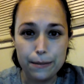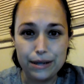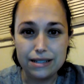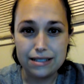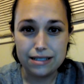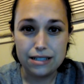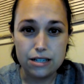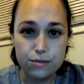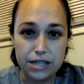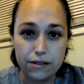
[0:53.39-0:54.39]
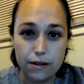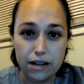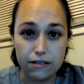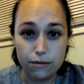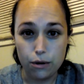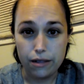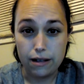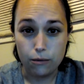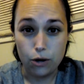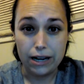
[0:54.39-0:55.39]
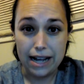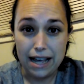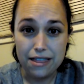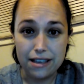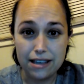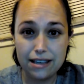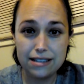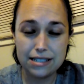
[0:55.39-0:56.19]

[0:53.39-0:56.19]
but it did teach me a lot of work ethic.